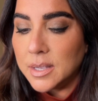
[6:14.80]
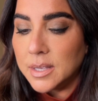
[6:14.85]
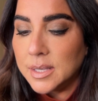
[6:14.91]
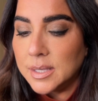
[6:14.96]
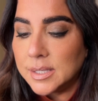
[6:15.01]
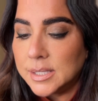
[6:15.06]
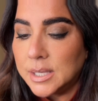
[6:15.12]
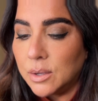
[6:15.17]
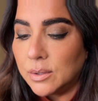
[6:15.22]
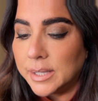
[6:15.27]

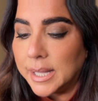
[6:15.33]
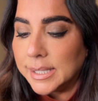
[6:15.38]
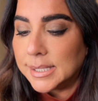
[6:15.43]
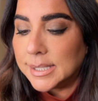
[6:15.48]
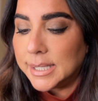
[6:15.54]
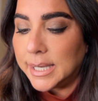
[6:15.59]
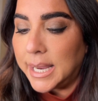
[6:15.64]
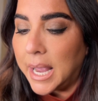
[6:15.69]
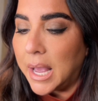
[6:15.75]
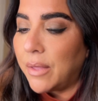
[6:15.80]
So let's
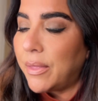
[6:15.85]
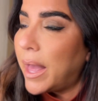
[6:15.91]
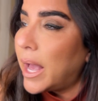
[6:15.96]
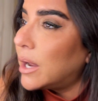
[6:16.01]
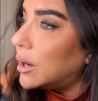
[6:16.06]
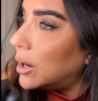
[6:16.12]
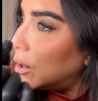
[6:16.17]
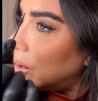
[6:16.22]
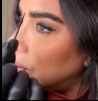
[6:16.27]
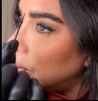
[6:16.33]
see how that
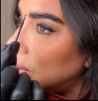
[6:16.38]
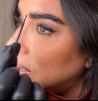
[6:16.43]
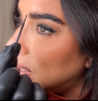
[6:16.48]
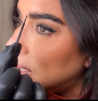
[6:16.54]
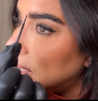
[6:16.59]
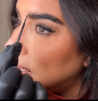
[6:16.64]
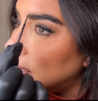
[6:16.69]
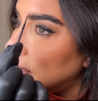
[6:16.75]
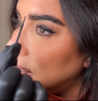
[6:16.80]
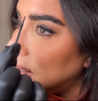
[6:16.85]
goes.